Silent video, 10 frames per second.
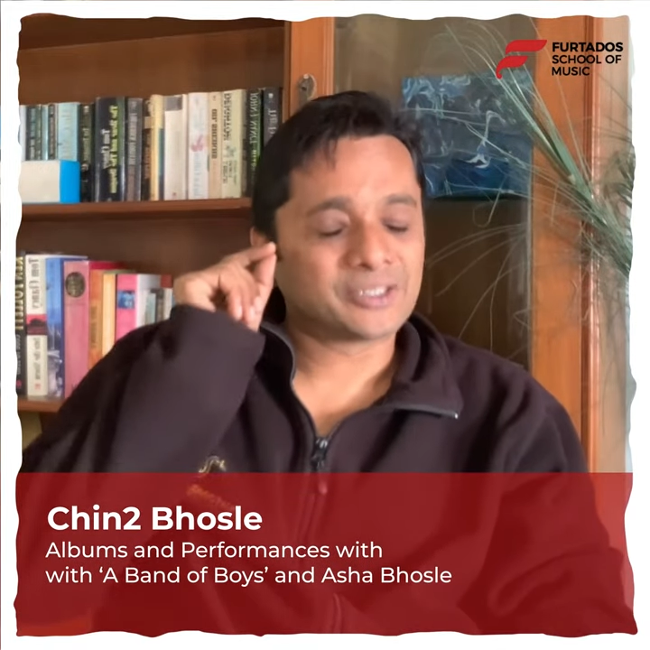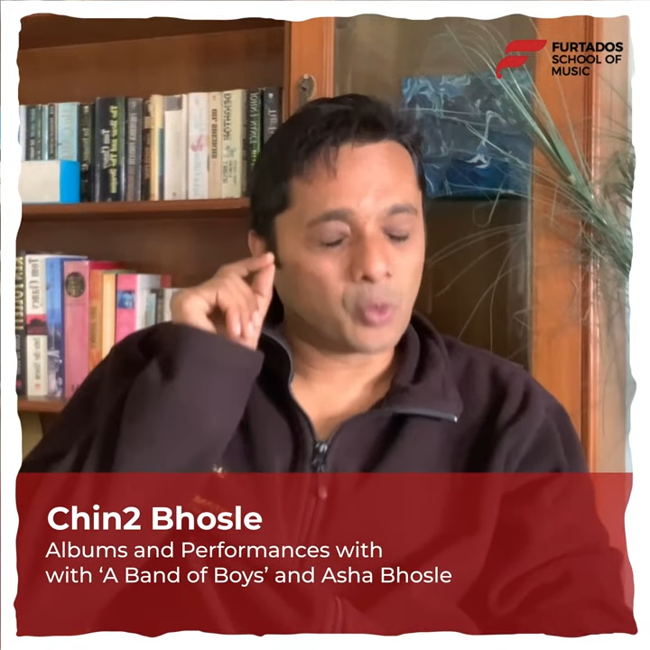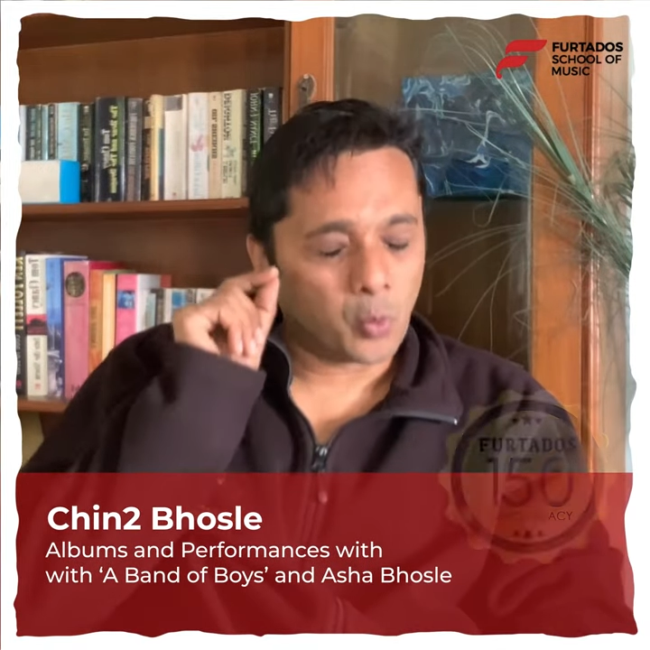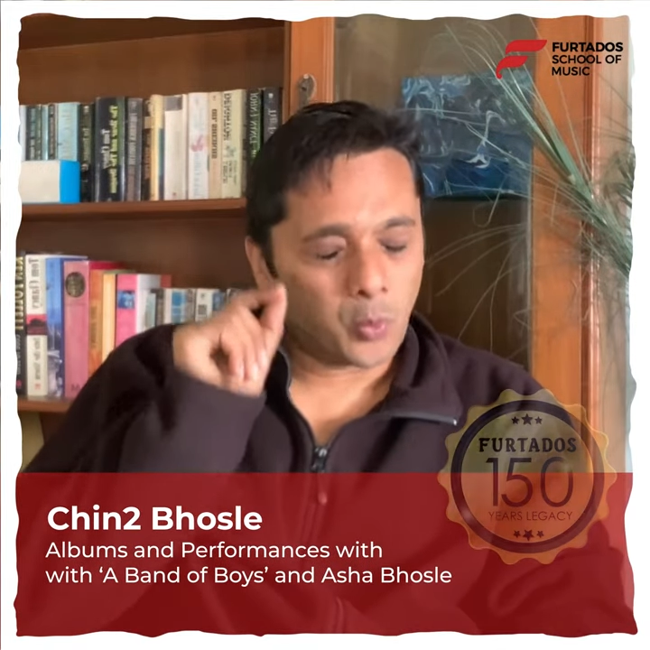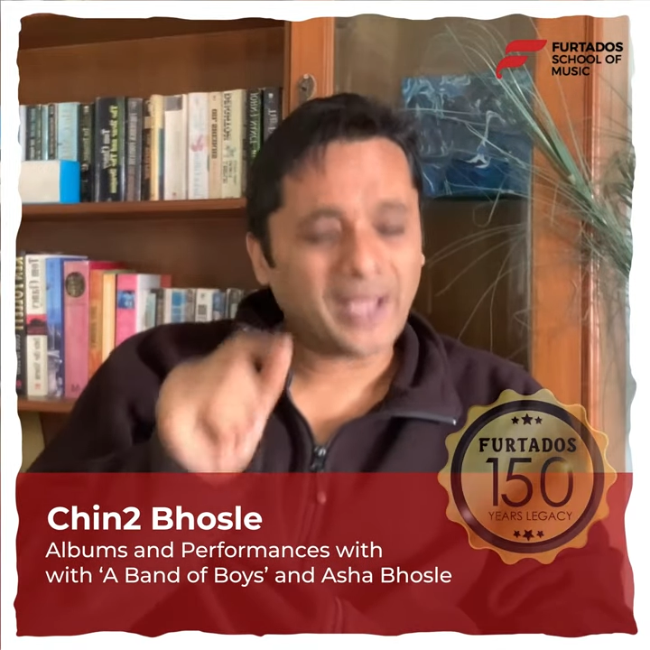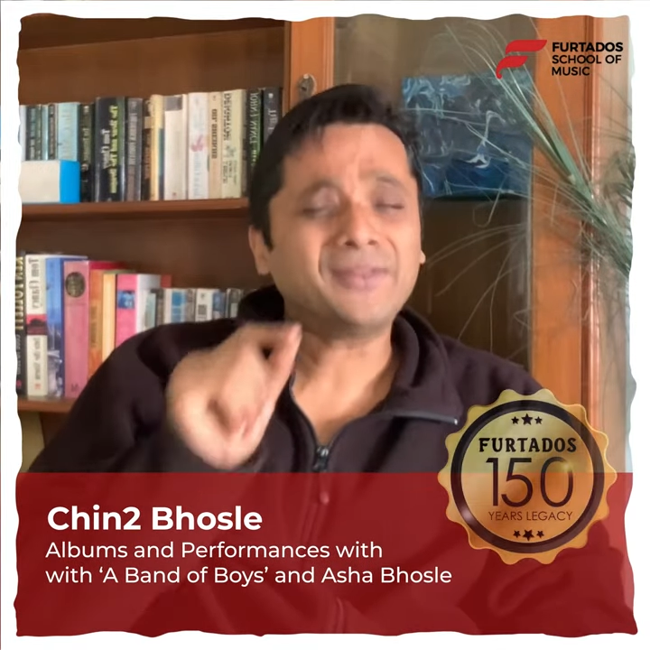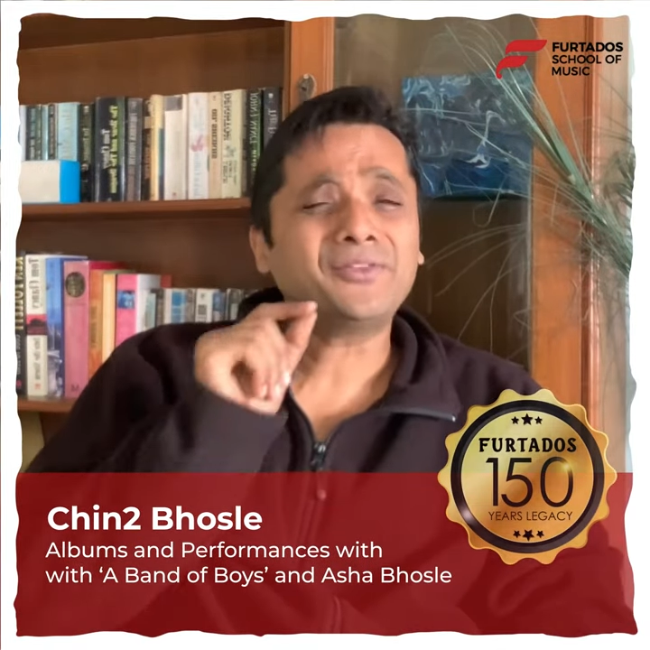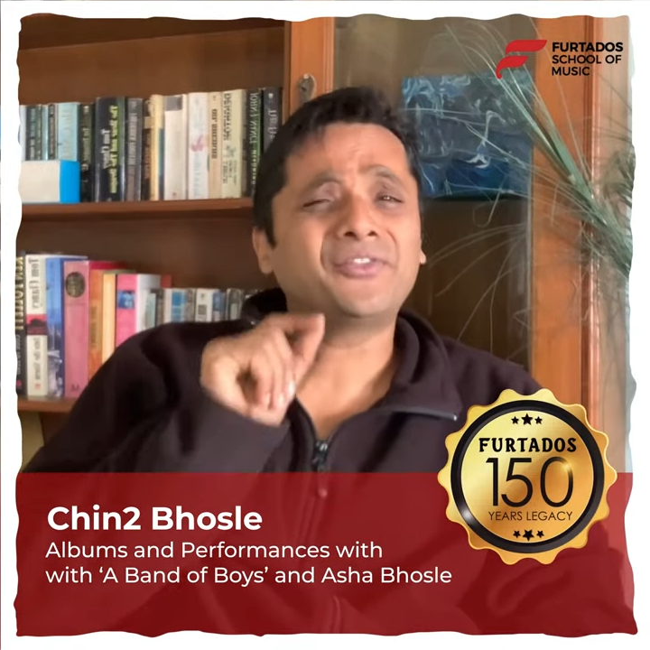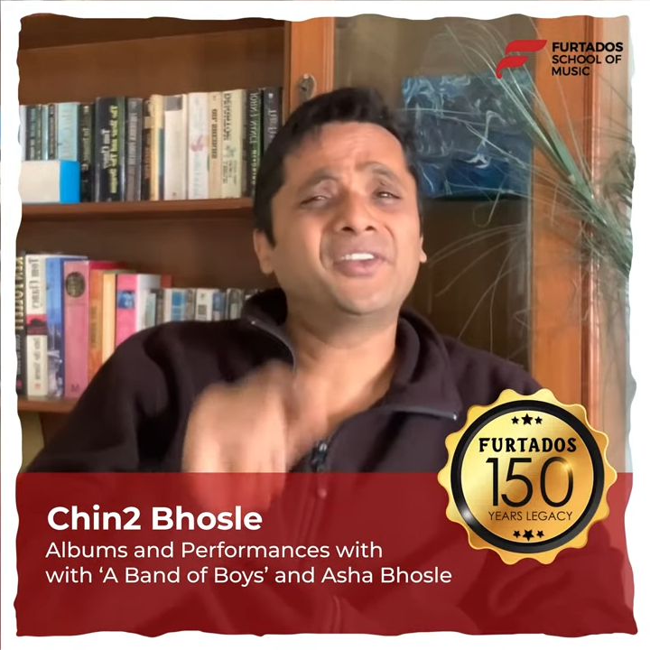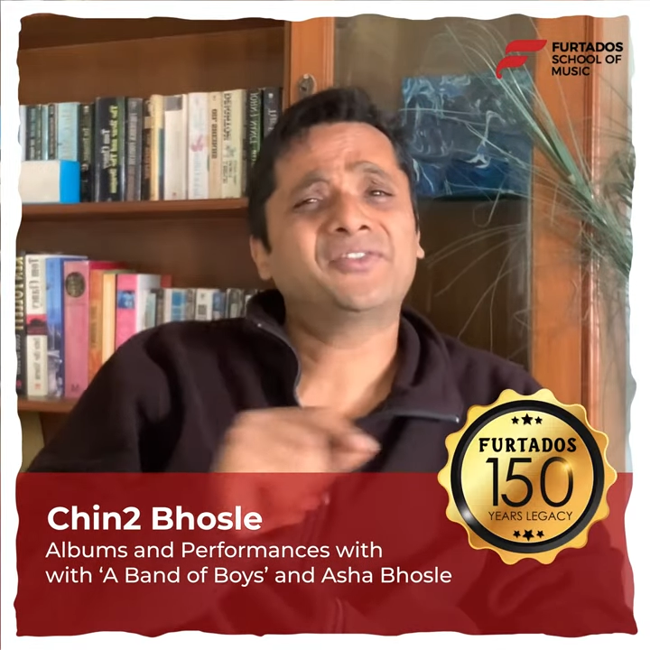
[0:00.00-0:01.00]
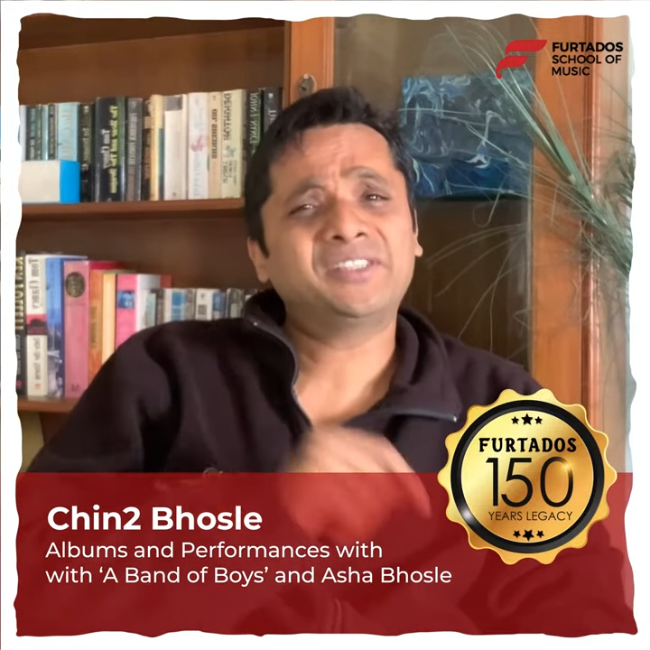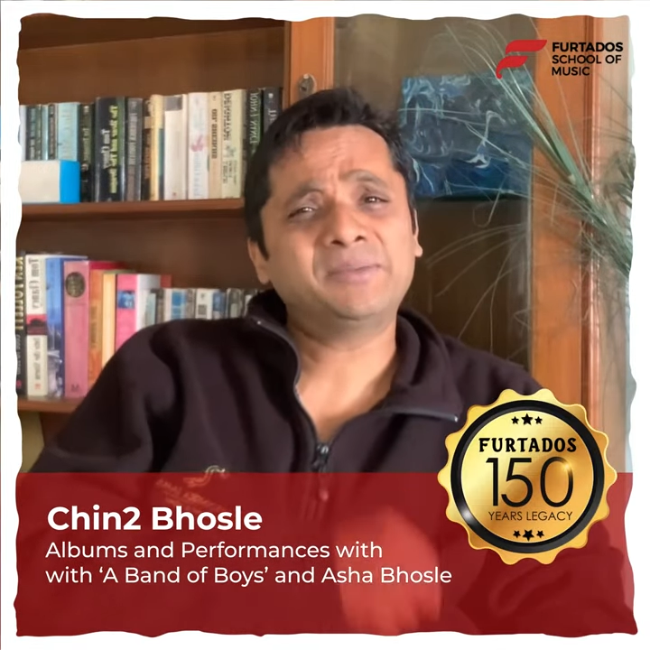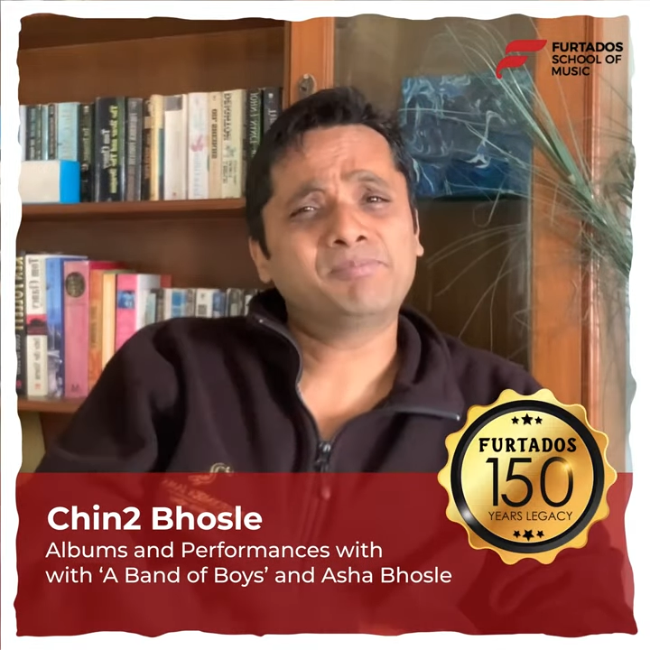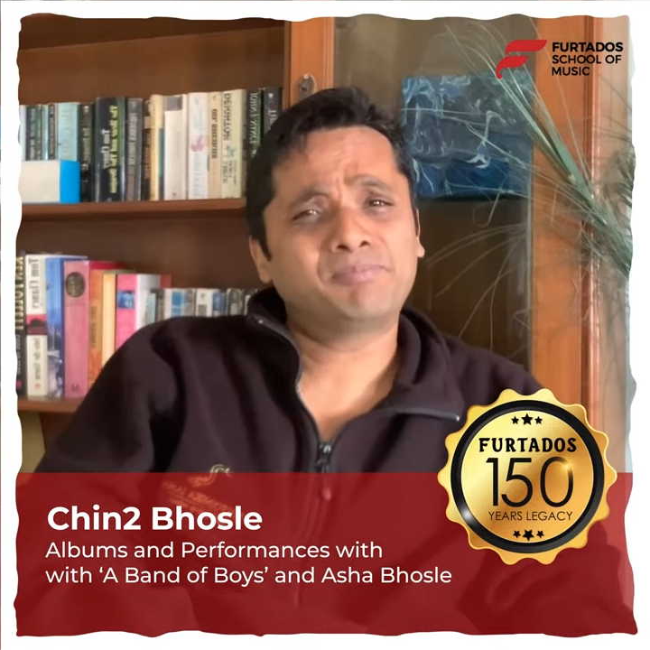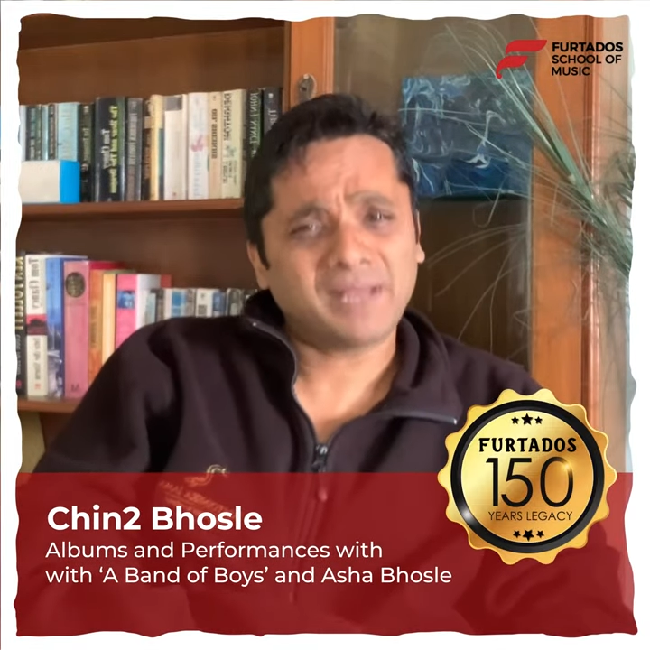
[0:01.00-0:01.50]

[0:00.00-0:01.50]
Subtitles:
a 150